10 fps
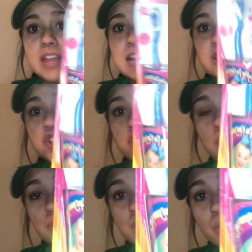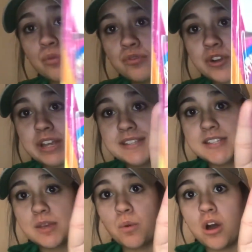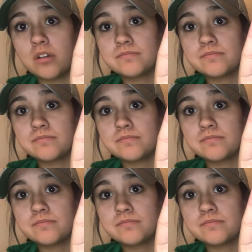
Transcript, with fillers: it's JoJo freaking Siwa.